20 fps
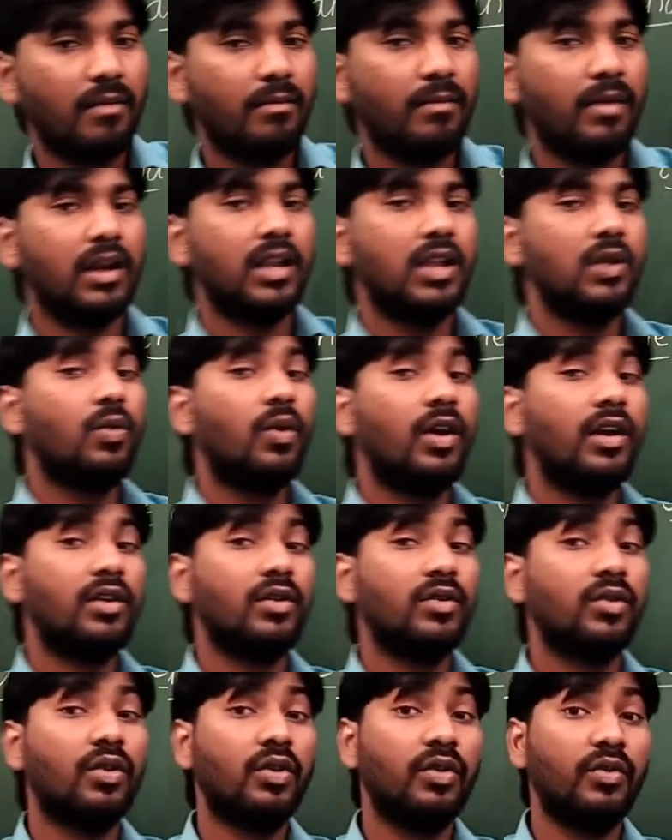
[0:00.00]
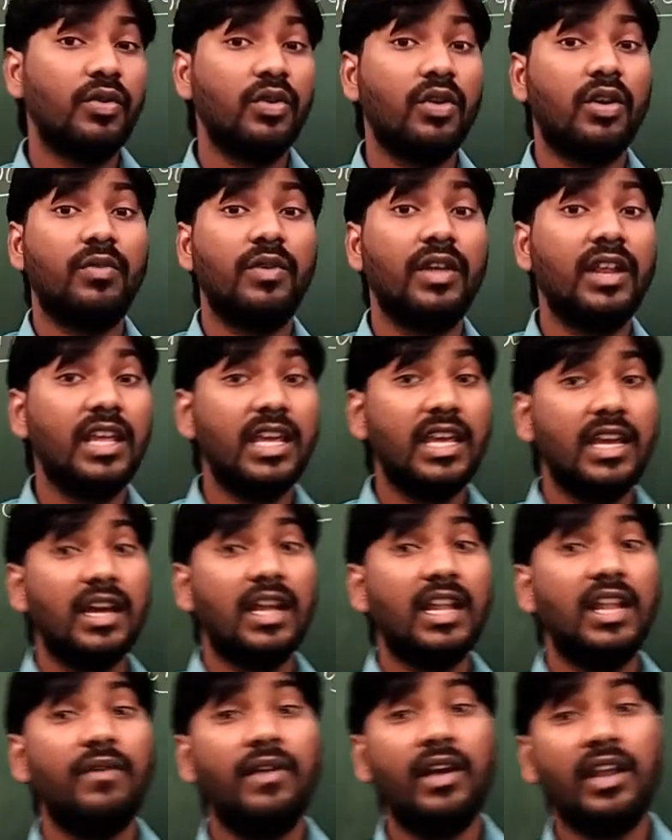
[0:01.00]
But you want to go, you are very
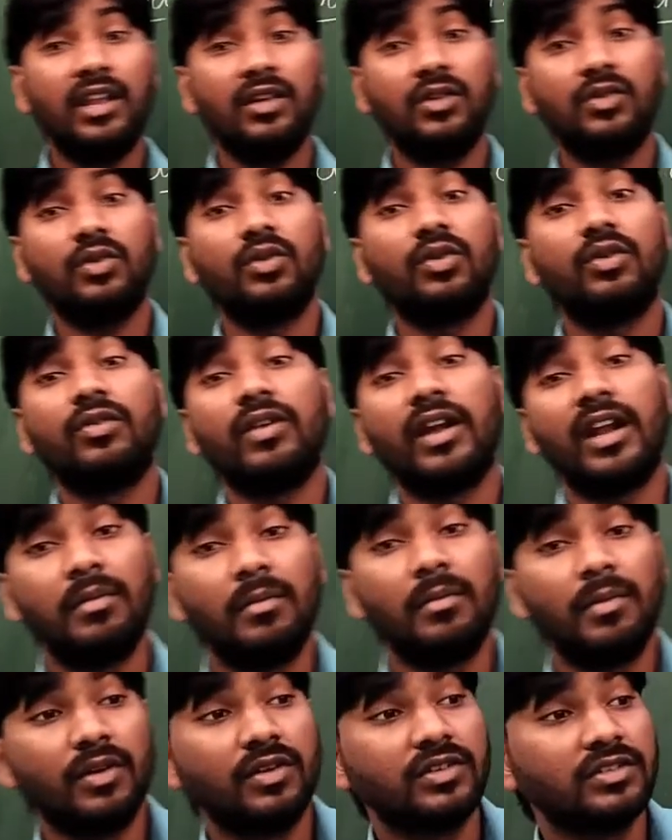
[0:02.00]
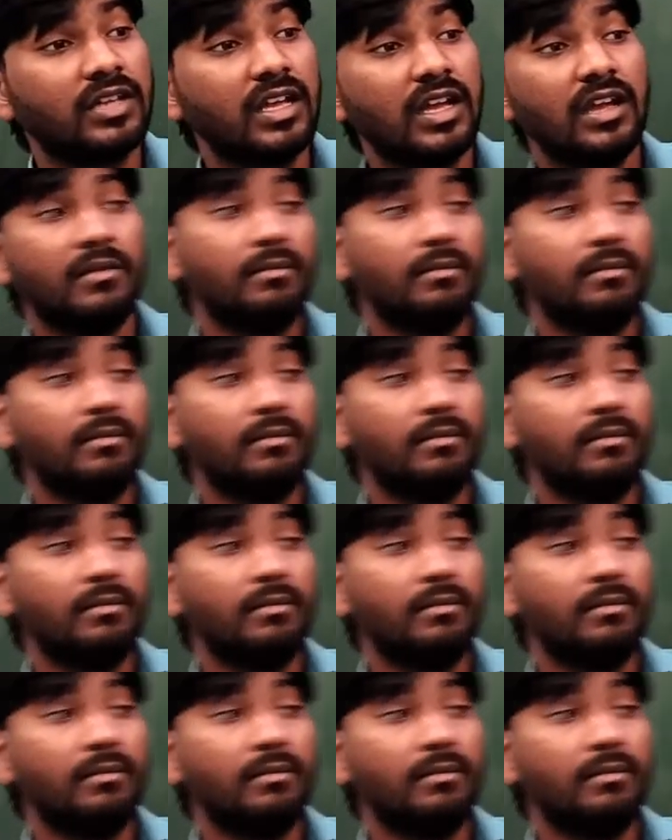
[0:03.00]
eagerly waiting to go to Hyderabad because